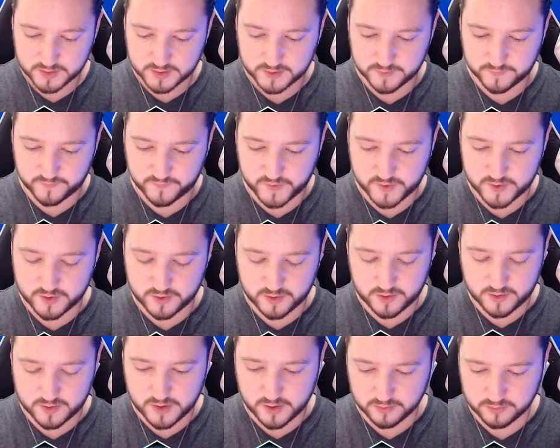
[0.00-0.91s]

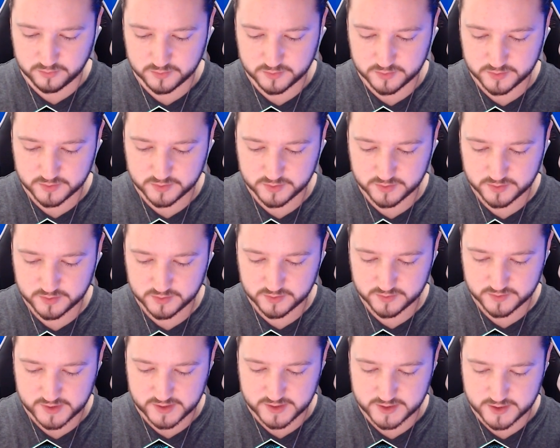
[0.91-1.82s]
Inferno.
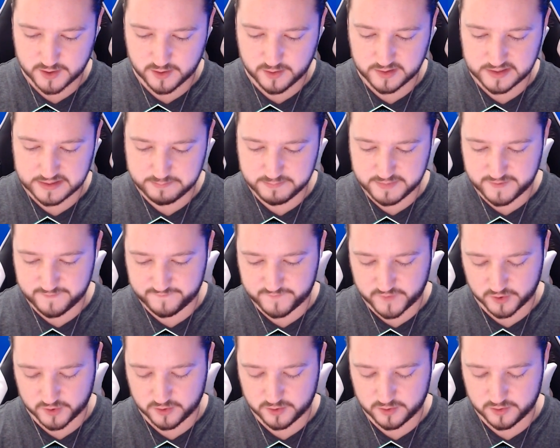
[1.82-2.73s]
They call him
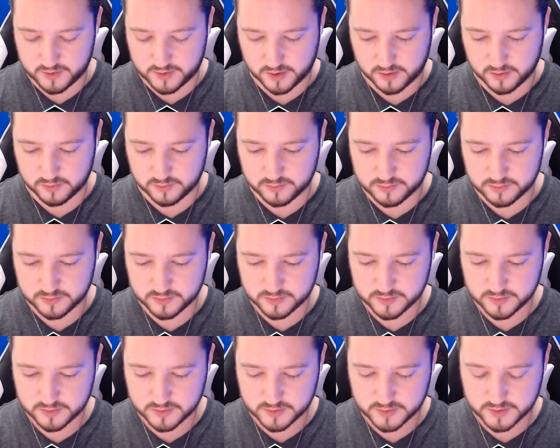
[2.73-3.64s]
Inferno.
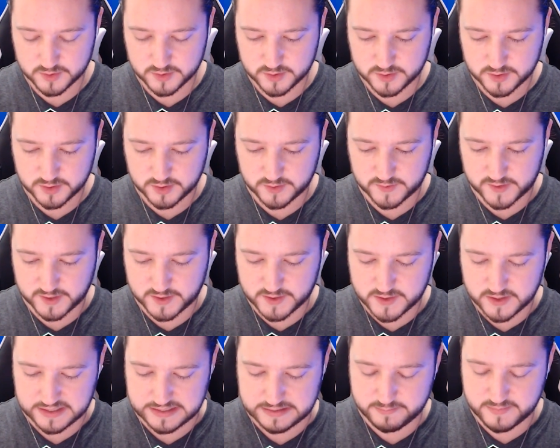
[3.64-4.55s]
They
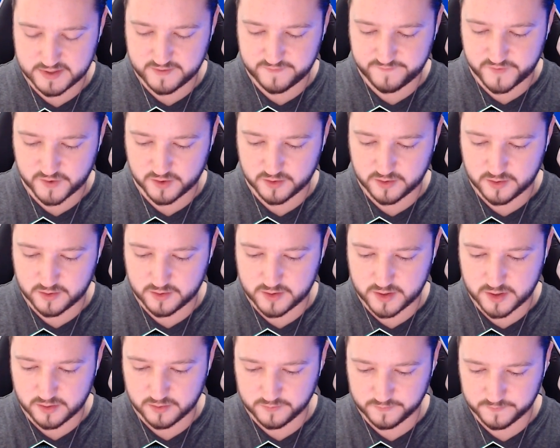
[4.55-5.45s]
call him
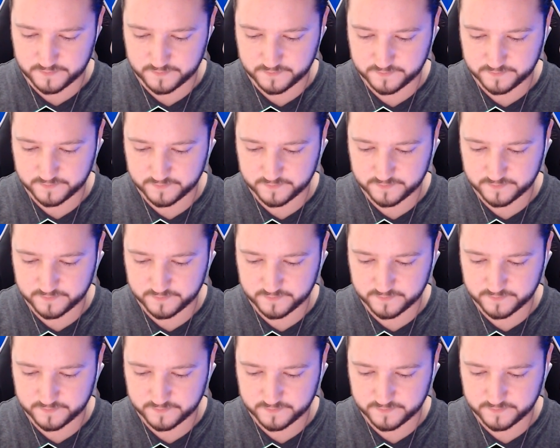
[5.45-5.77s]
Inferno.